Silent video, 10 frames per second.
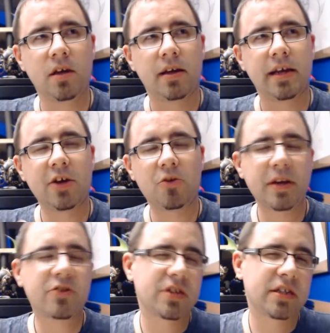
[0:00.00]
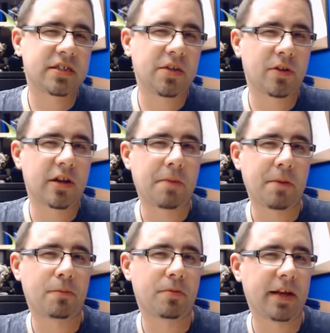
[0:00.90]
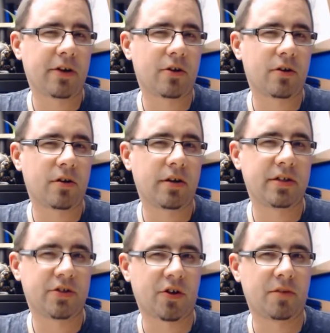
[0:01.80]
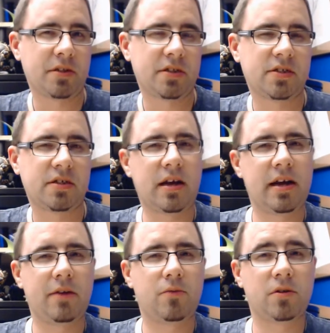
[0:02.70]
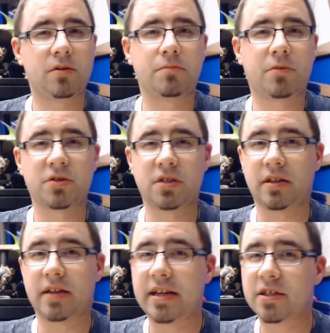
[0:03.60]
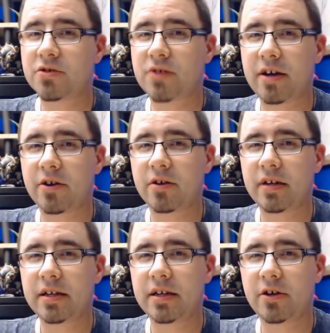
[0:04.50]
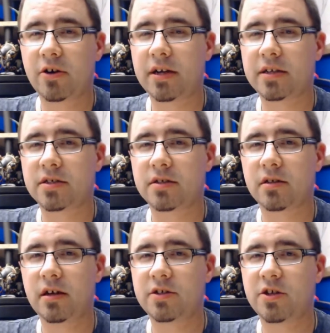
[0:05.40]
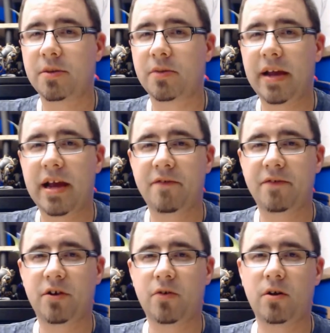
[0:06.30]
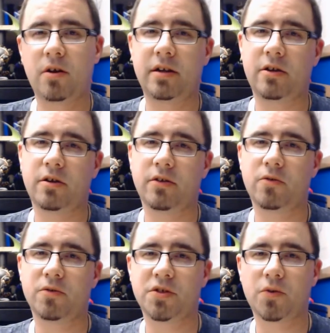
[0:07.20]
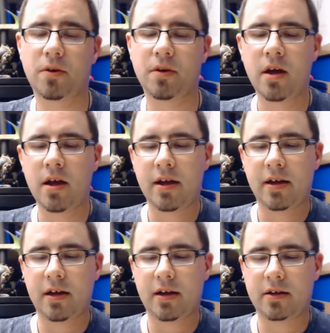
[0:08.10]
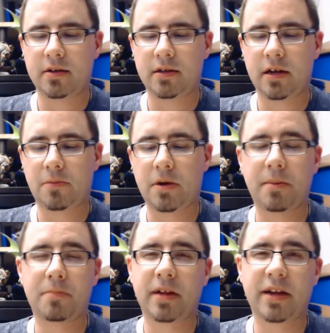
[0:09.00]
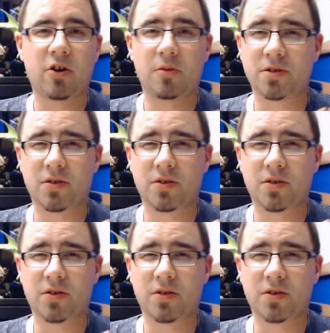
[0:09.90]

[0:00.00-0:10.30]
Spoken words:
it'll be interesting to see whether or not people play her in tournaments. I would personally like to try her in our next tournament that we have going on at our local store. And I'll probably be playing her almost